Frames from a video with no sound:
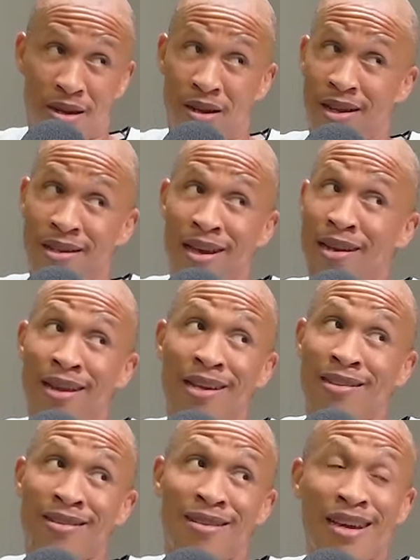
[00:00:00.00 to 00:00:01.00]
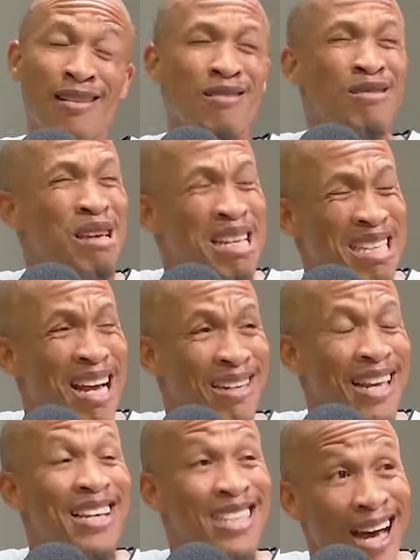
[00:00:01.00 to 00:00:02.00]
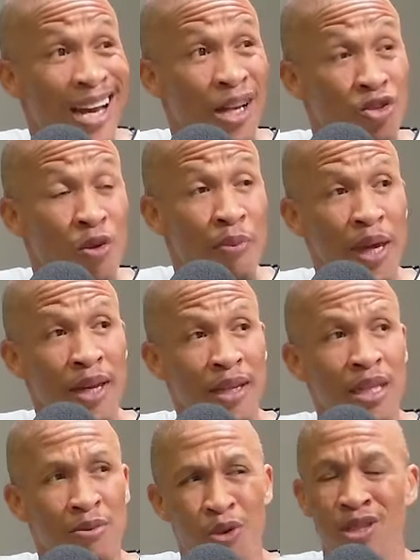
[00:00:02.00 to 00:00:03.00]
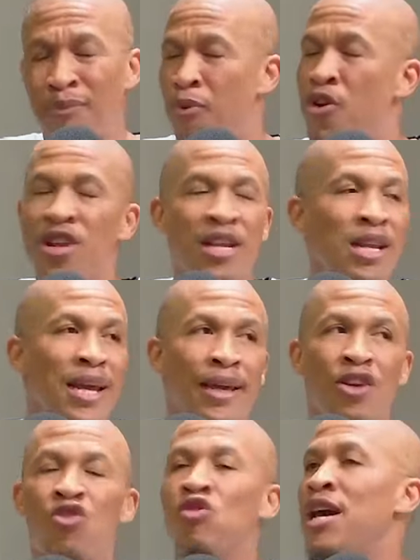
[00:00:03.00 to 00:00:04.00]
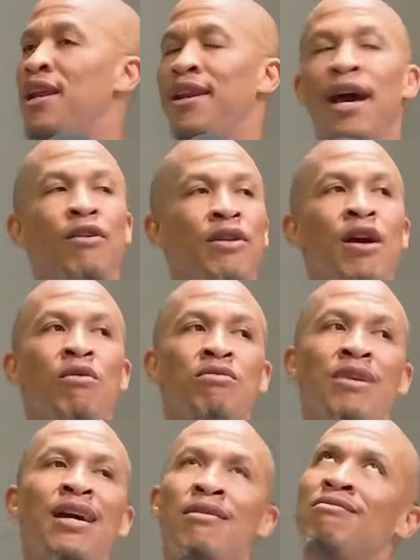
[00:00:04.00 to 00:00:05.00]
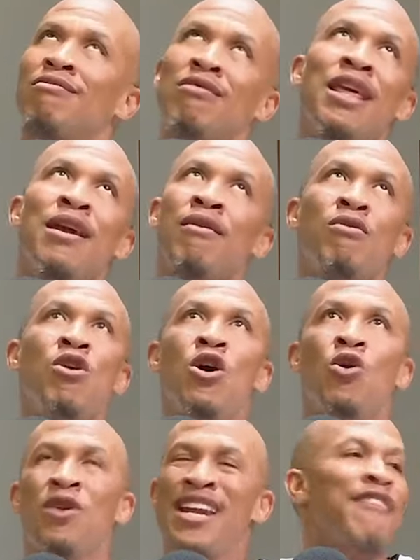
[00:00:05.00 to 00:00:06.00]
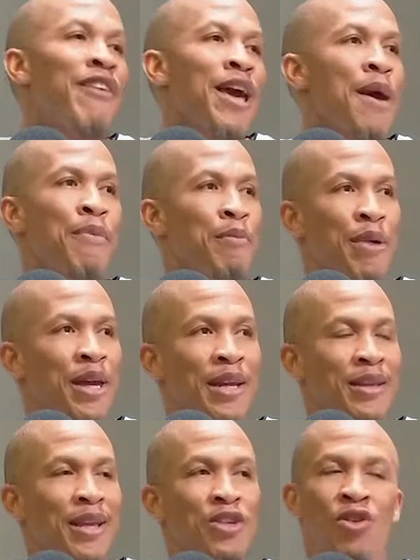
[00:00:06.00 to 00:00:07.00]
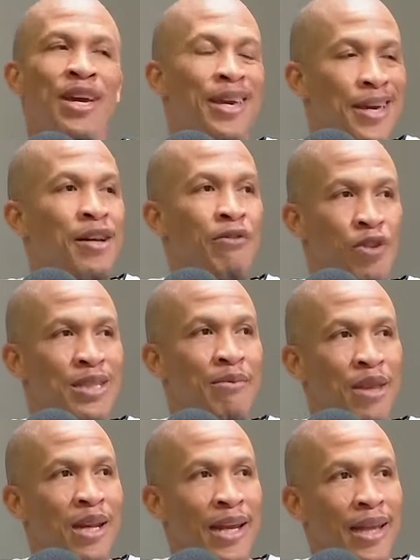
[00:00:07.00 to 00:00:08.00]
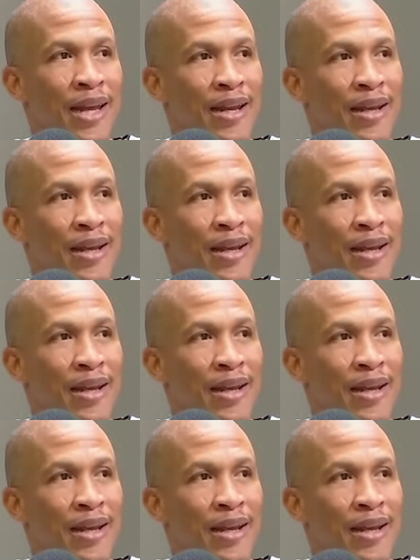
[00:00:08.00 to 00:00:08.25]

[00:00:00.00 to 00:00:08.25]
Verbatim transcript: That, that, that, yeah. It's a it's a back in the days because apparently like that that that thing would never happen back in the days. You get killed for something like that.